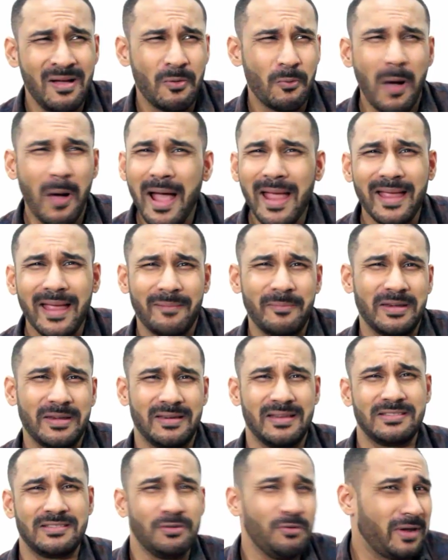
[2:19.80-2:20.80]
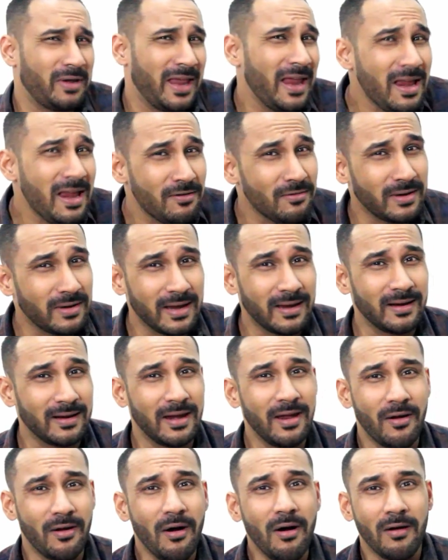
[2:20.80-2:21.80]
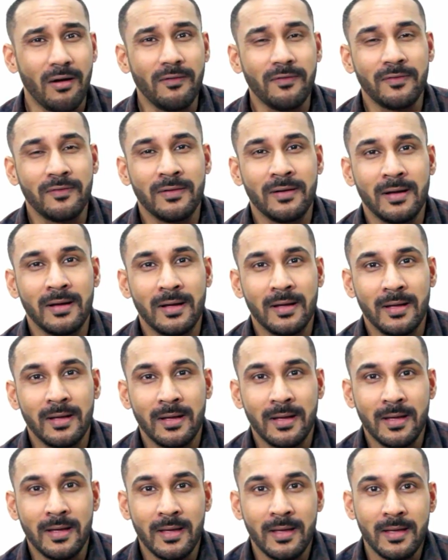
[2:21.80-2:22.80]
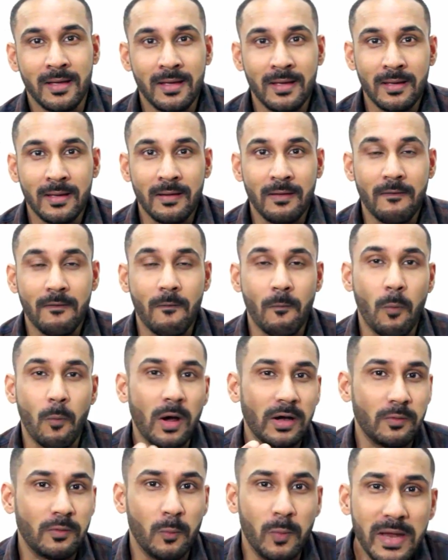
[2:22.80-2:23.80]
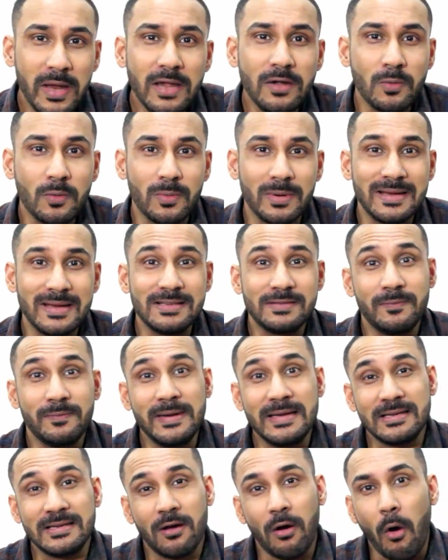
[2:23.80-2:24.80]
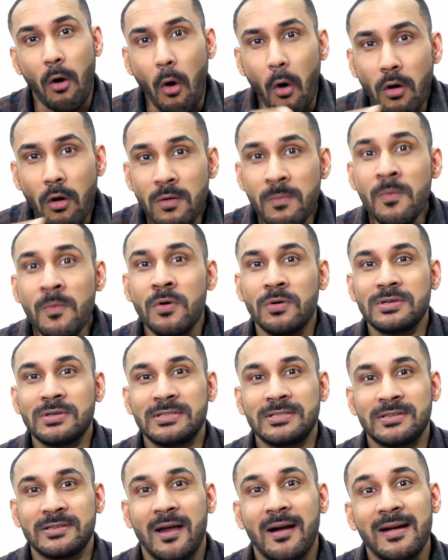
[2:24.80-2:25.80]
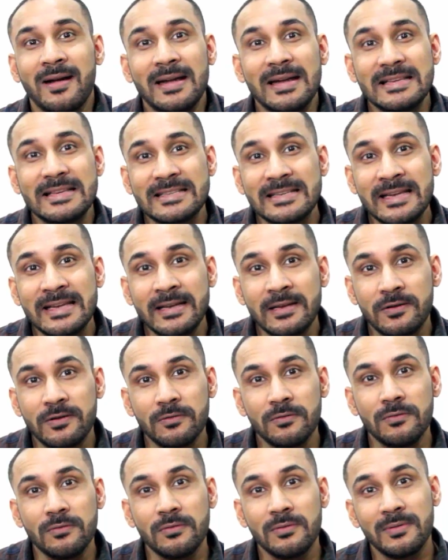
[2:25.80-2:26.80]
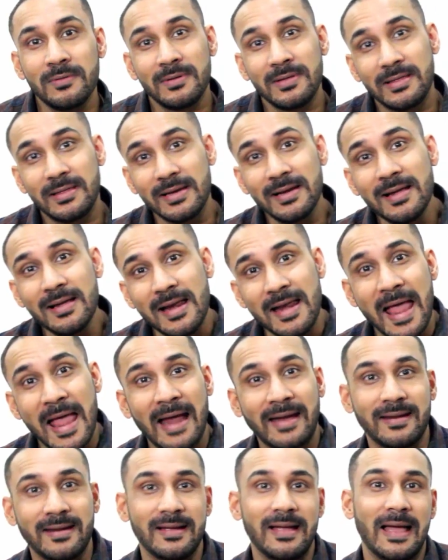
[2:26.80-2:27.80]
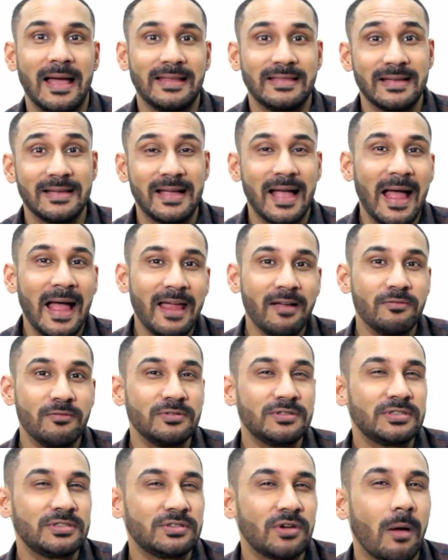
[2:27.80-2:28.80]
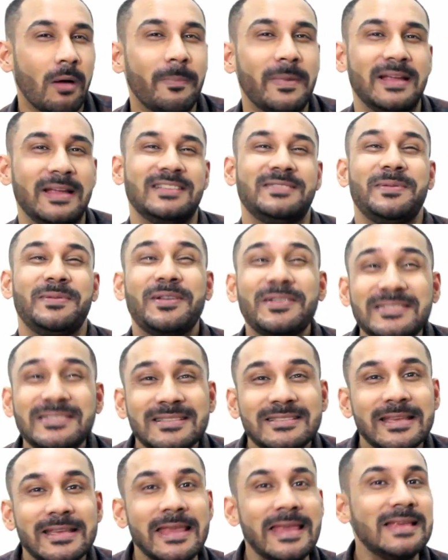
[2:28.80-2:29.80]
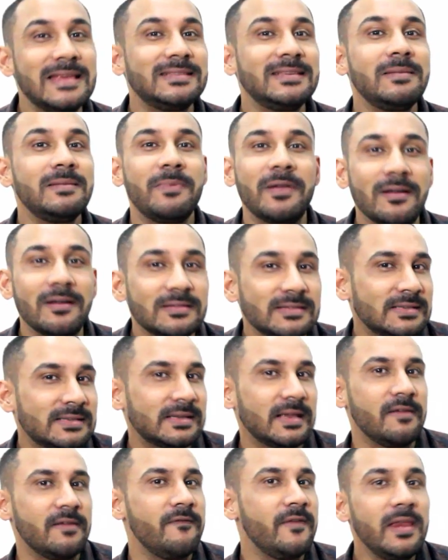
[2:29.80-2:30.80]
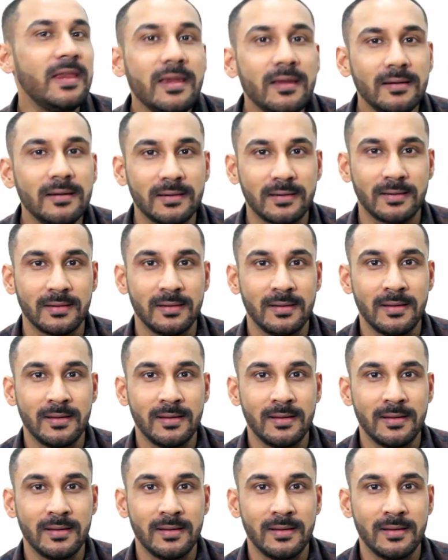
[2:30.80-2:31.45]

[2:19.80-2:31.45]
Why? It's okay to take a day off. What we do is we almost start listening to the latter guy, the guy who's stopping us because it's easy, because it's convenient.